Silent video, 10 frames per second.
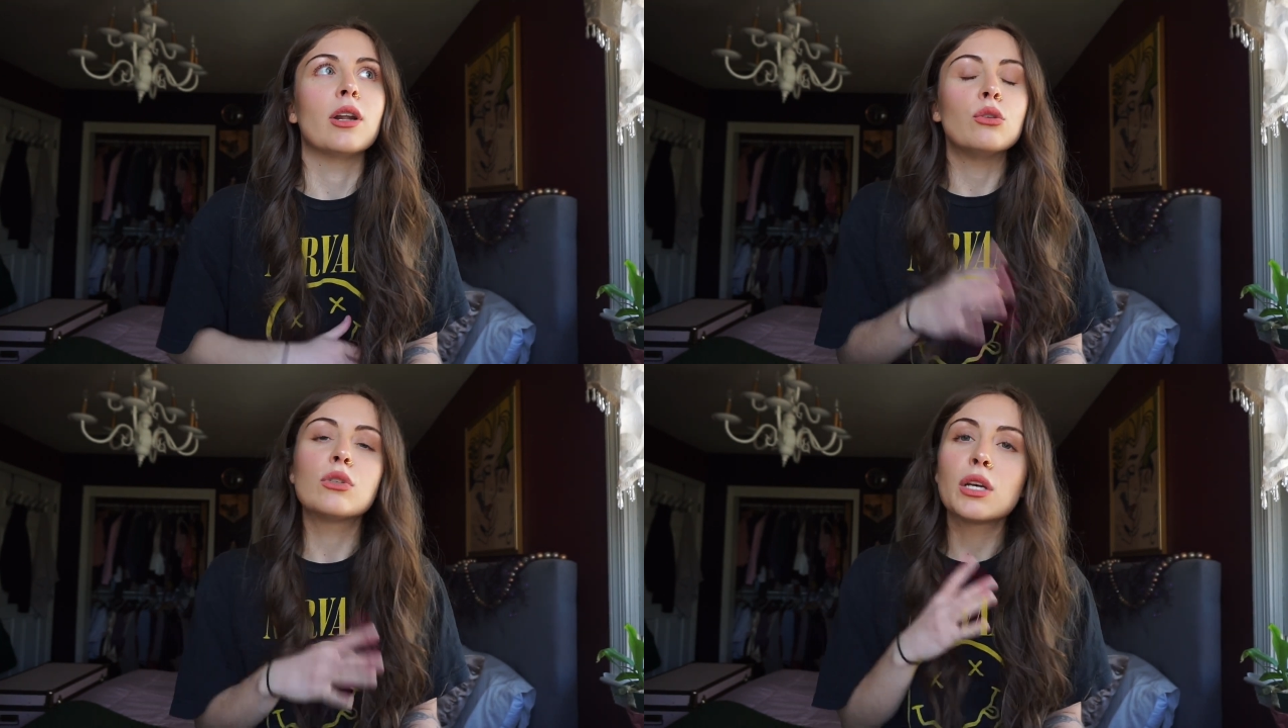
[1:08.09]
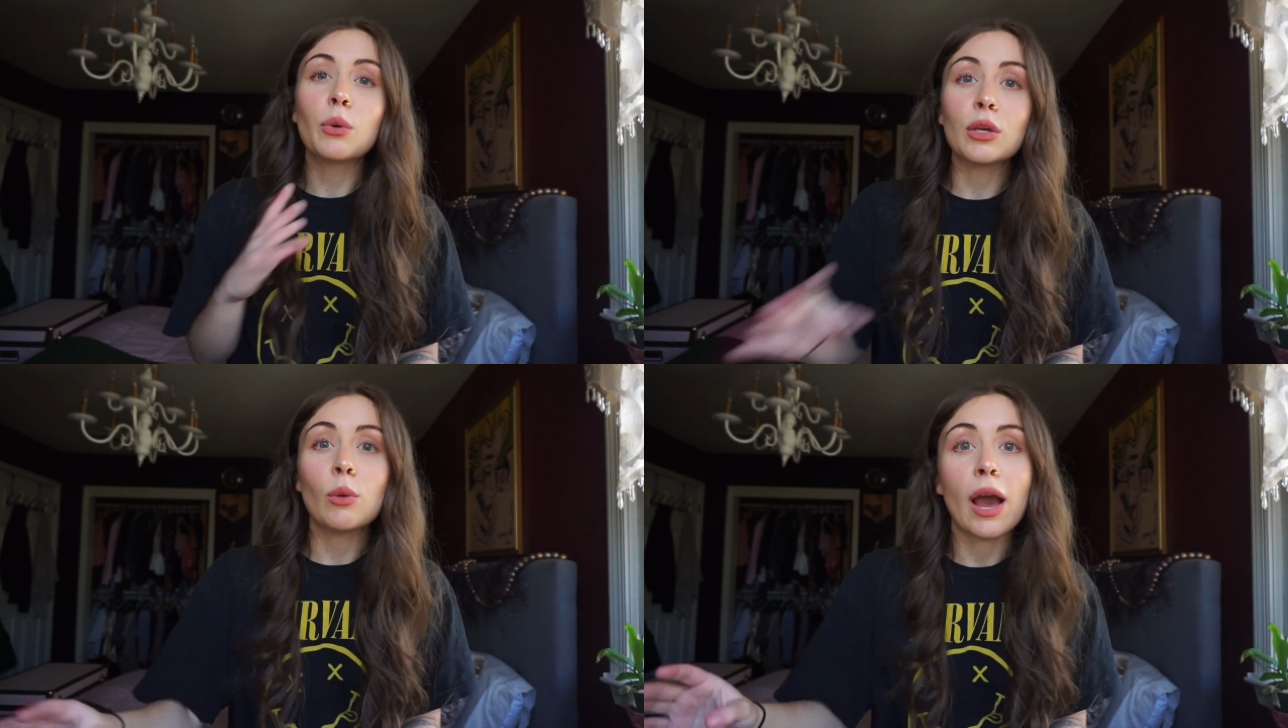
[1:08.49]
using
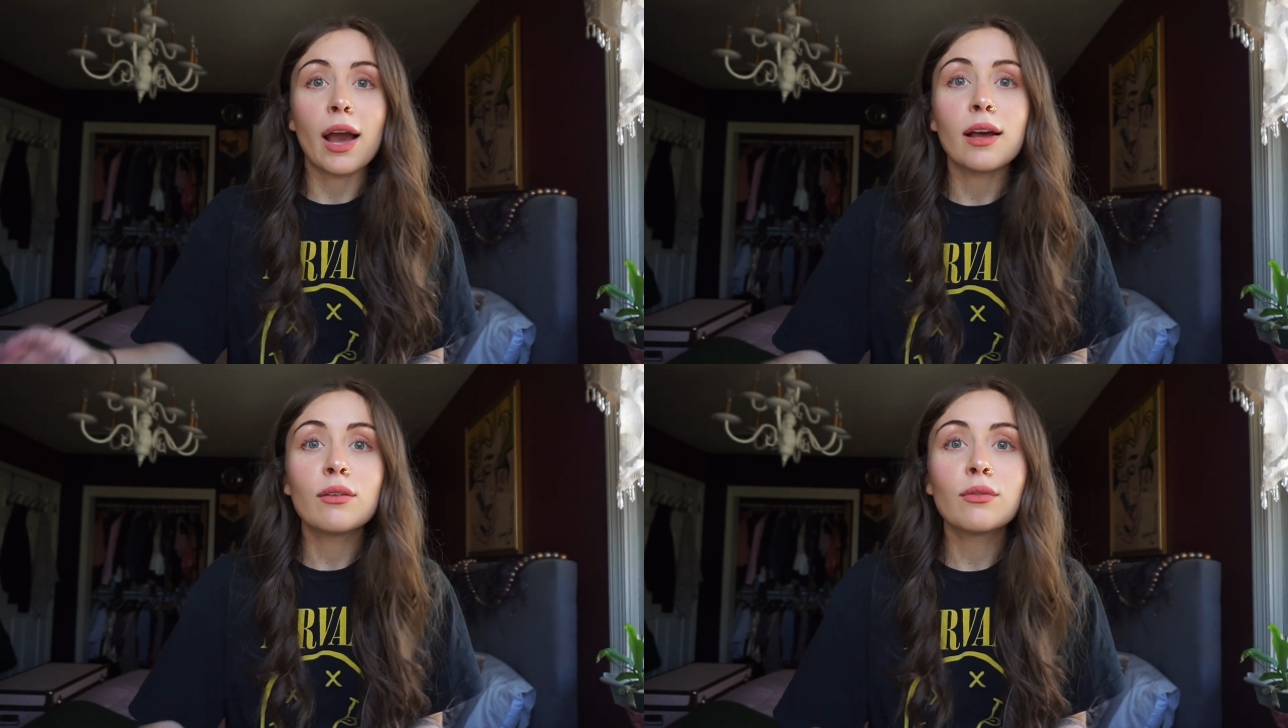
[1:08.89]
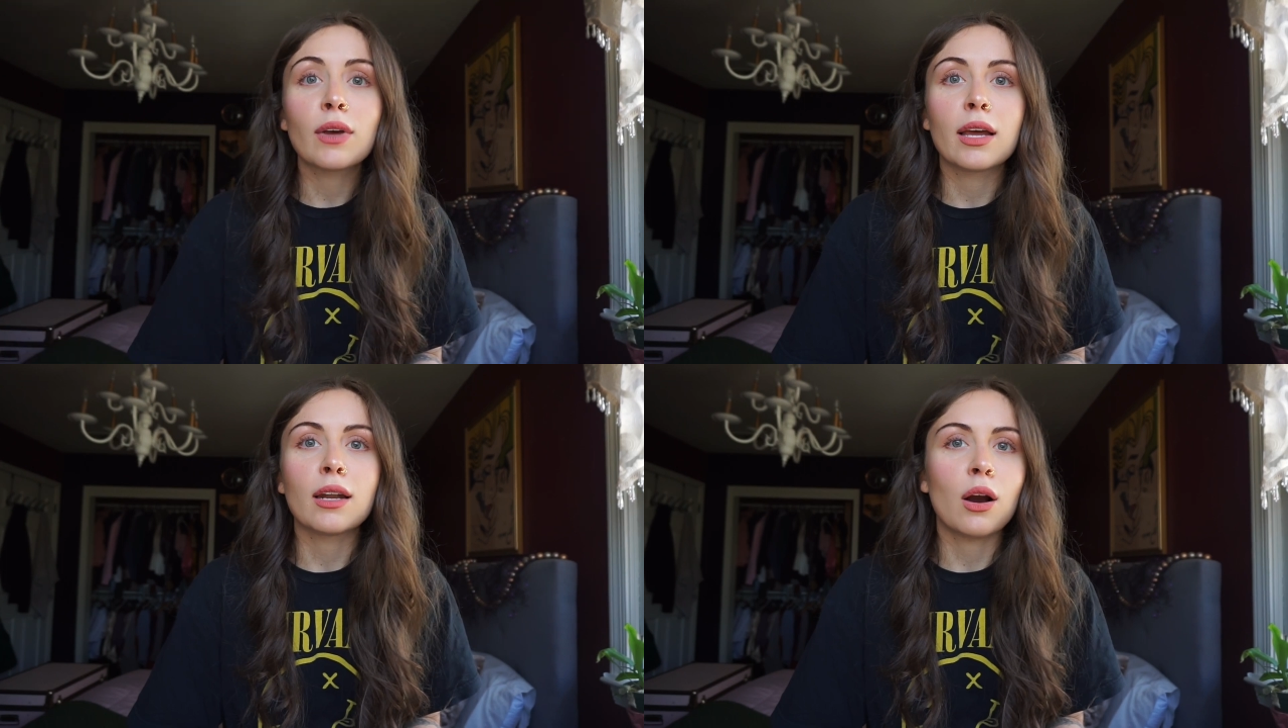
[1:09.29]
what you have
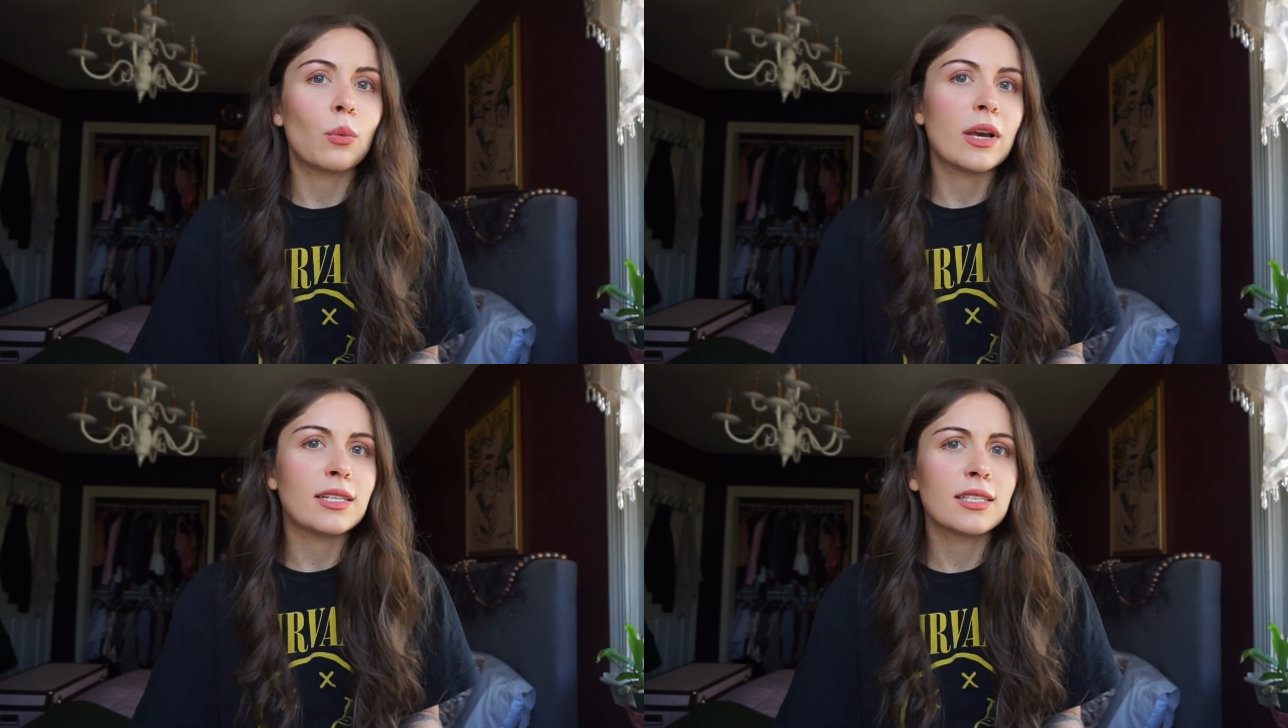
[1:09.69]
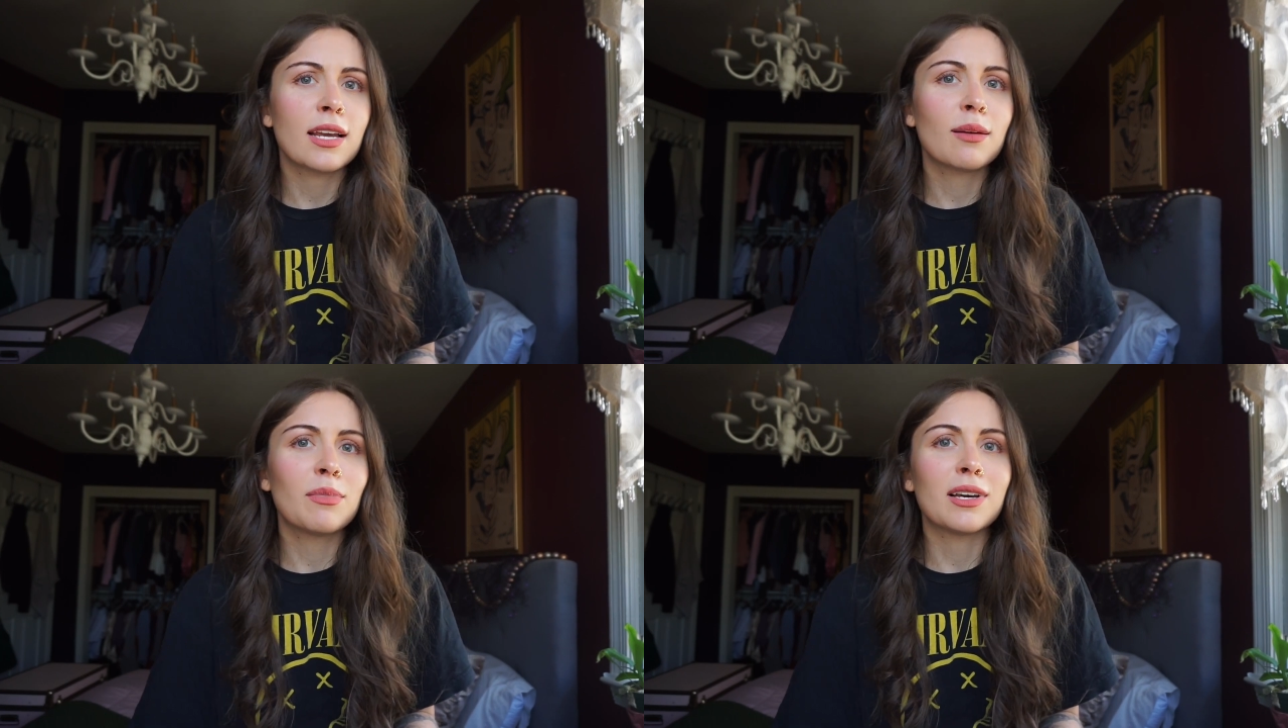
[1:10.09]
and not
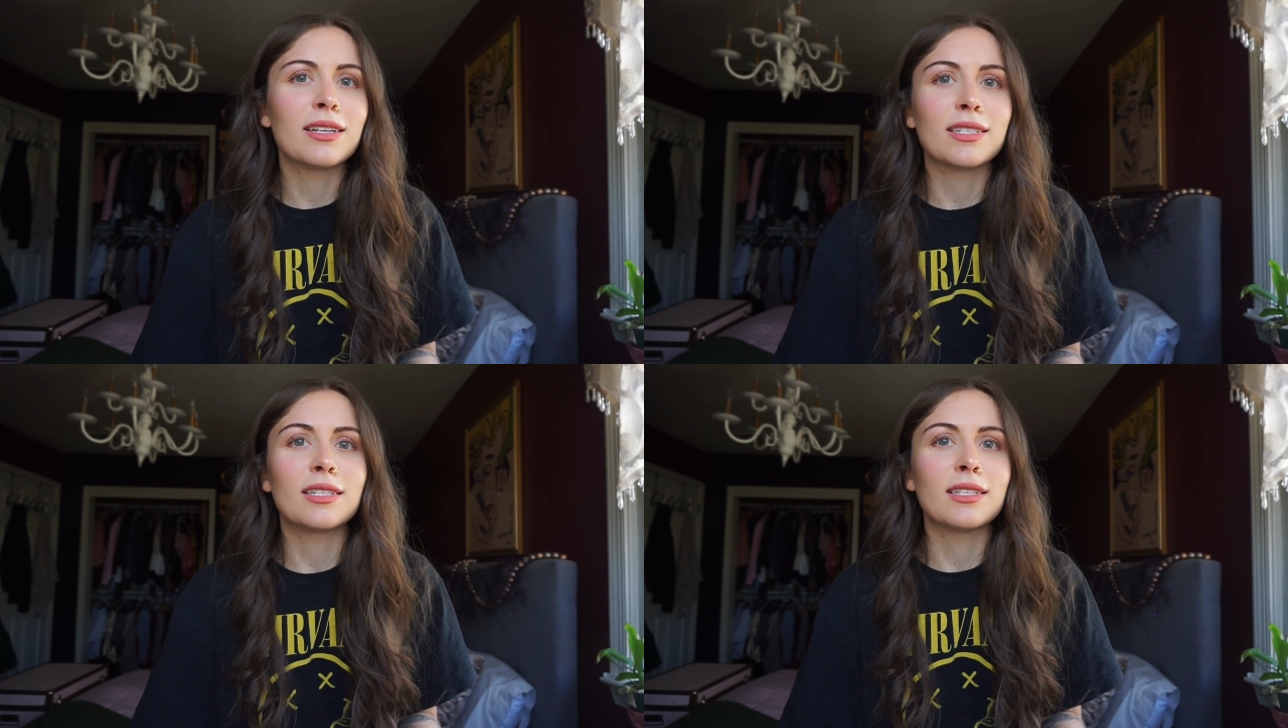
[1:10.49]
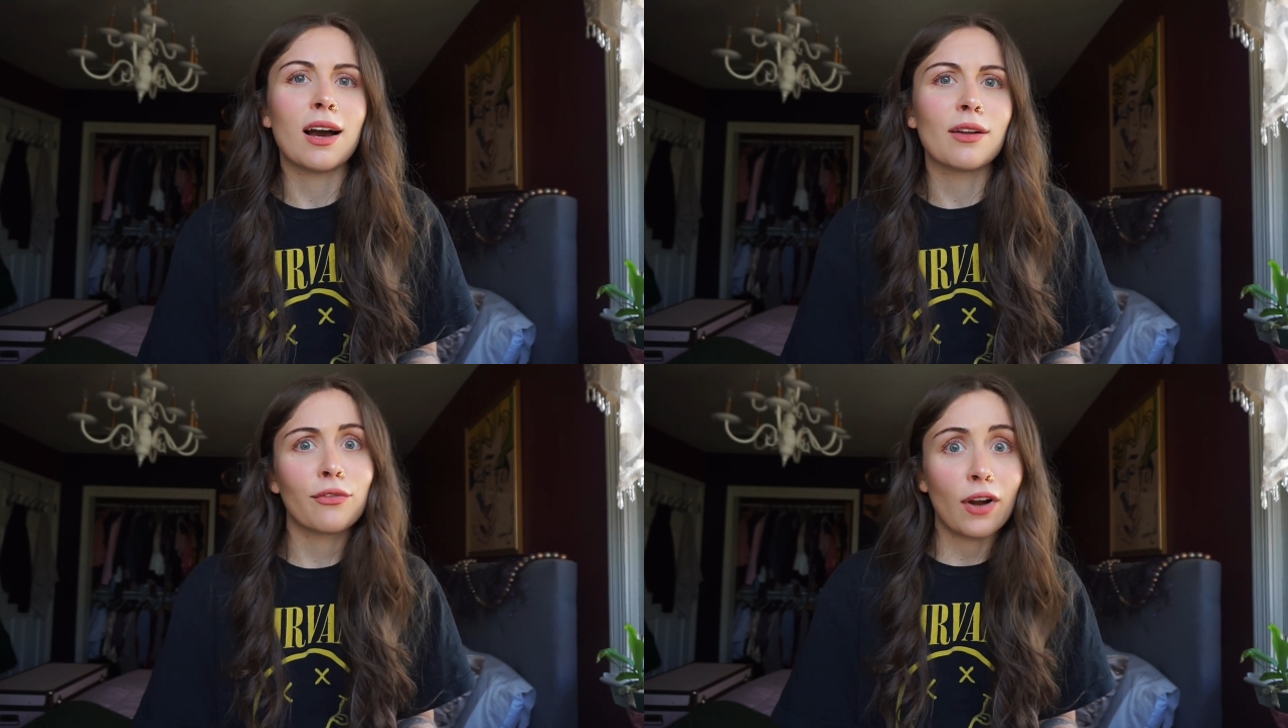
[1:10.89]
wasting because it's
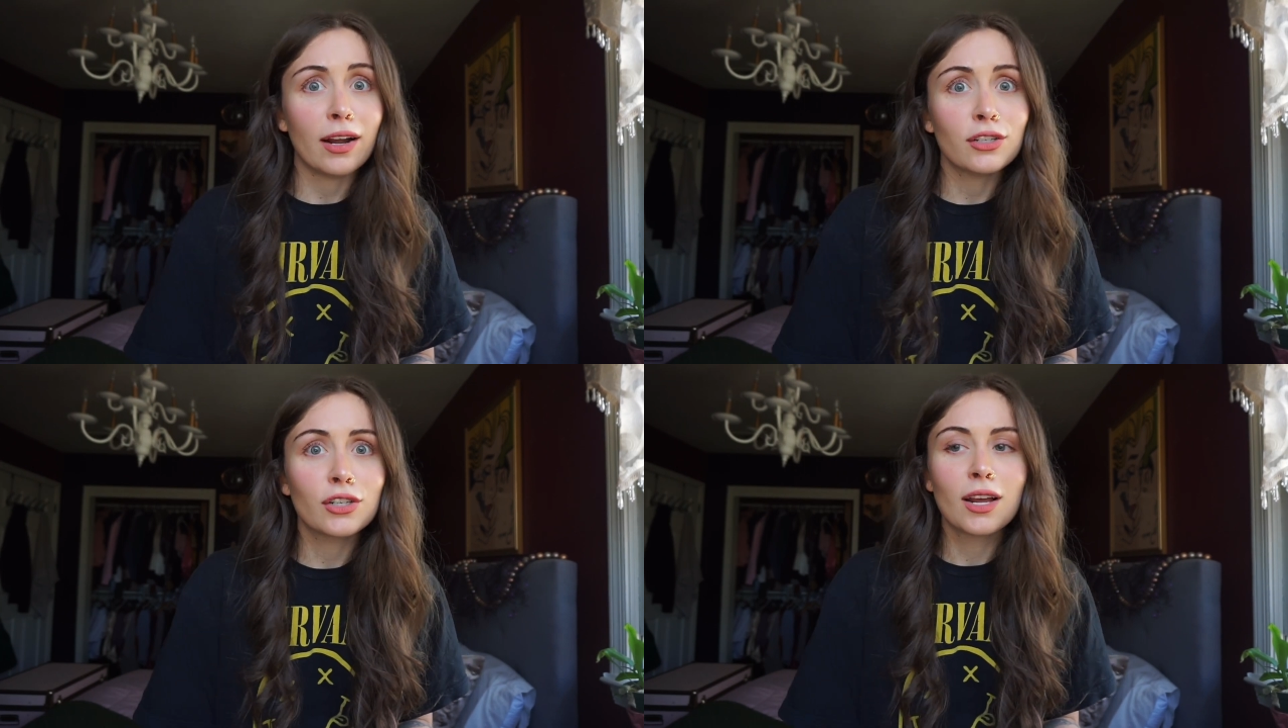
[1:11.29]
not fresh.